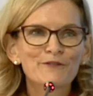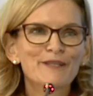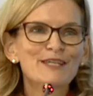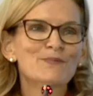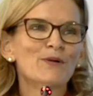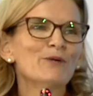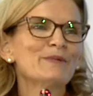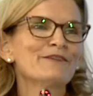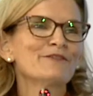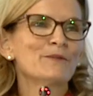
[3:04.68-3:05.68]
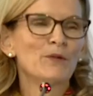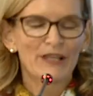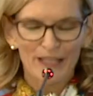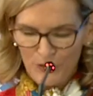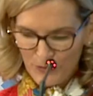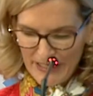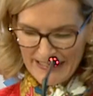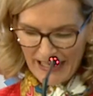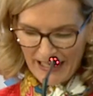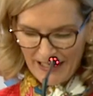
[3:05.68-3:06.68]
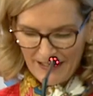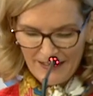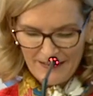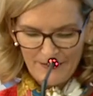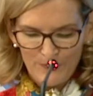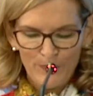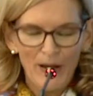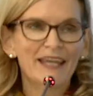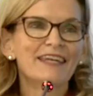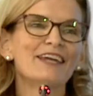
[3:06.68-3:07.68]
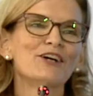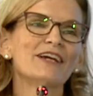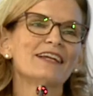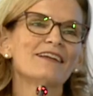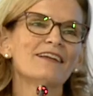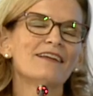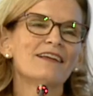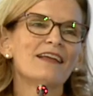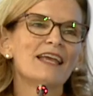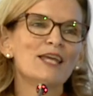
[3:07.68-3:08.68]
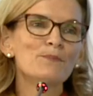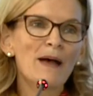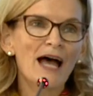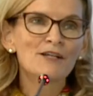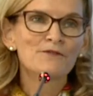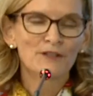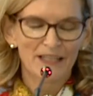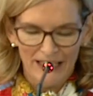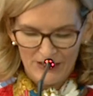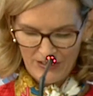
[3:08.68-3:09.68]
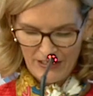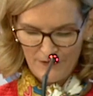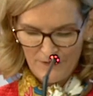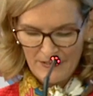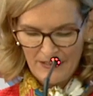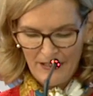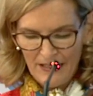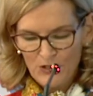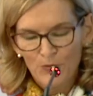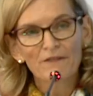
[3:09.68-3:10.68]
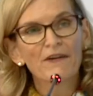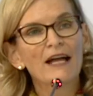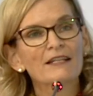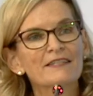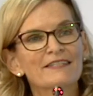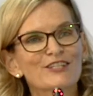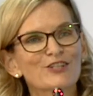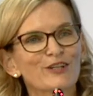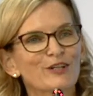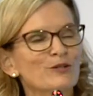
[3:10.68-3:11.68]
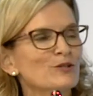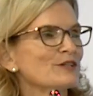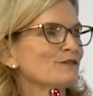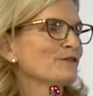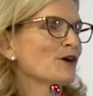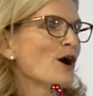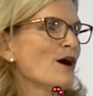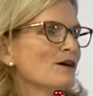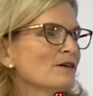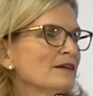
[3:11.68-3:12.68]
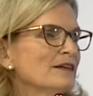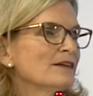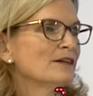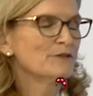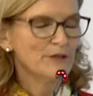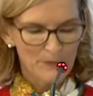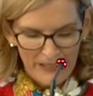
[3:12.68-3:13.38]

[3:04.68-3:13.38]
for this moment for more than three decades, pioneering impactful initiatives to advance digital inclusion for all, from